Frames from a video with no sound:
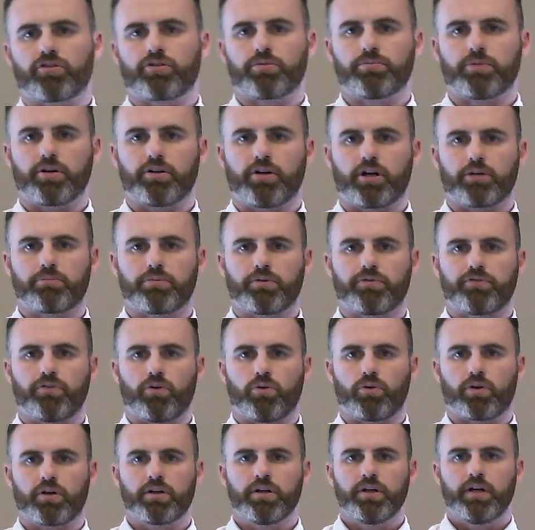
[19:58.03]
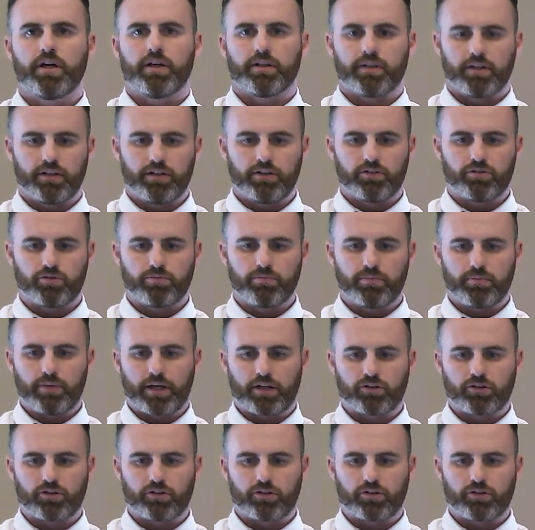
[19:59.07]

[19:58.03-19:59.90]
from the night before. They need to make